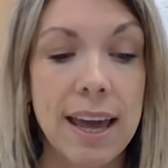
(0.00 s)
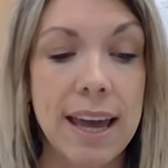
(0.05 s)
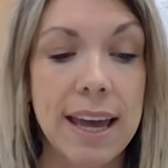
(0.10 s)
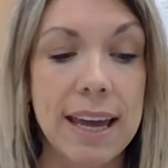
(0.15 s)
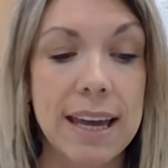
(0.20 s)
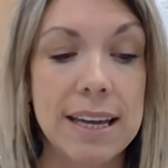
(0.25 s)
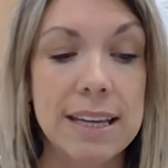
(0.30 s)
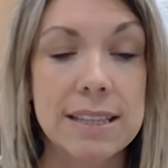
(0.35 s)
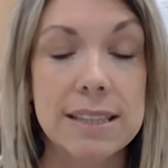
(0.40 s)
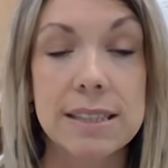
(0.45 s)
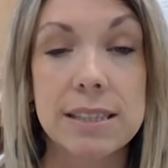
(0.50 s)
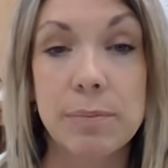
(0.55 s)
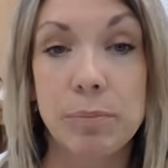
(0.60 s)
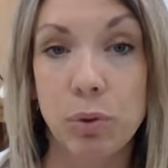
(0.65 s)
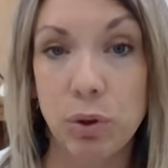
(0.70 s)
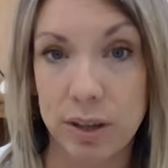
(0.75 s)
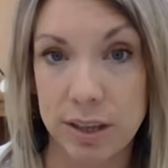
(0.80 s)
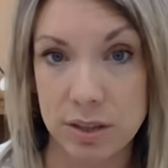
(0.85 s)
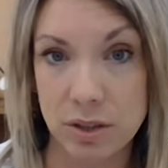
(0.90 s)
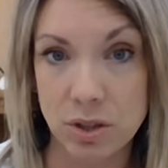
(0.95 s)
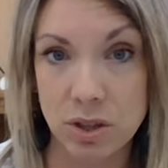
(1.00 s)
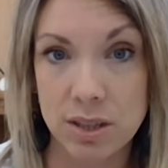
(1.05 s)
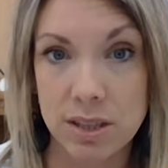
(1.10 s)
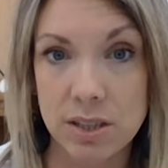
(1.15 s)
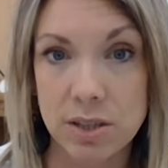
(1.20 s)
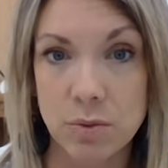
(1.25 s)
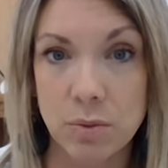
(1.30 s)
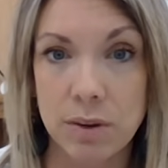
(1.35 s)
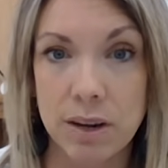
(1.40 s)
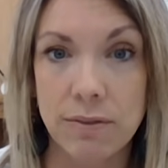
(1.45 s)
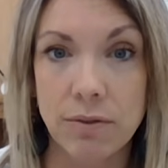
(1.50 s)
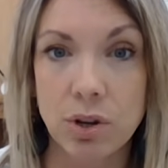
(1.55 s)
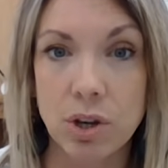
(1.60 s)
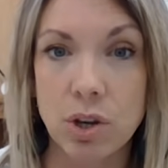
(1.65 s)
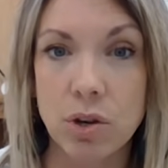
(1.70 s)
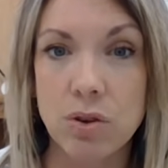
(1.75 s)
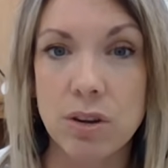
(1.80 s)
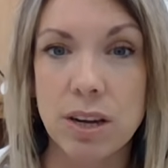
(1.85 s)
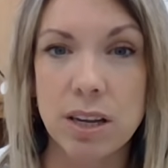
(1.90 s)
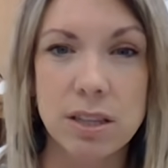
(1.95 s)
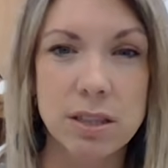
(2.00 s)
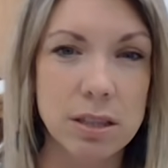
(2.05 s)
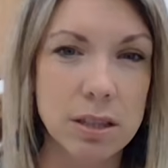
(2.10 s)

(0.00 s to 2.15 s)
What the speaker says: and simple interest whenever you need